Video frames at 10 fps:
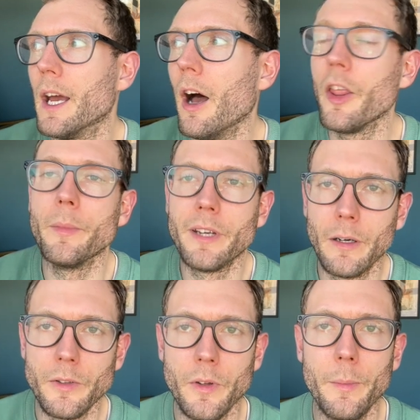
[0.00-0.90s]
other
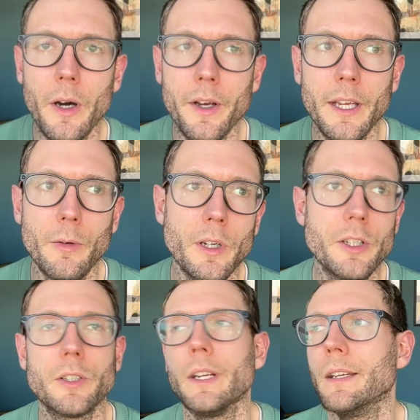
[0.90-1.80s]
materials on the market,
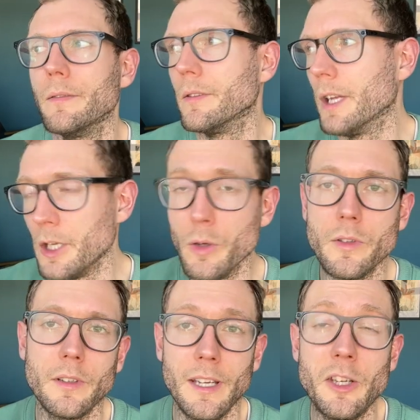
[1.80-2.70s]
which
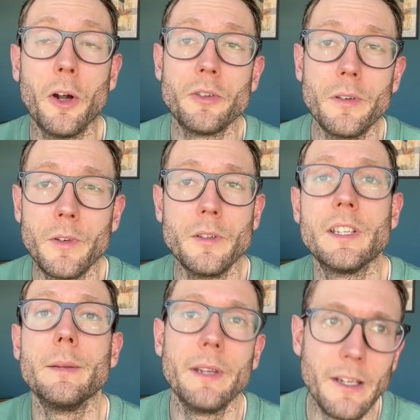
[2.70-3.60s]
use nitrogen-infused
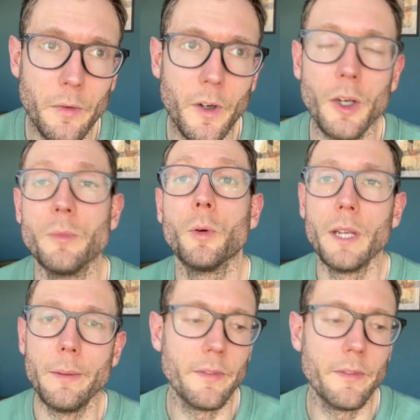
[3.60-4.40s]
TPU foams or PIBA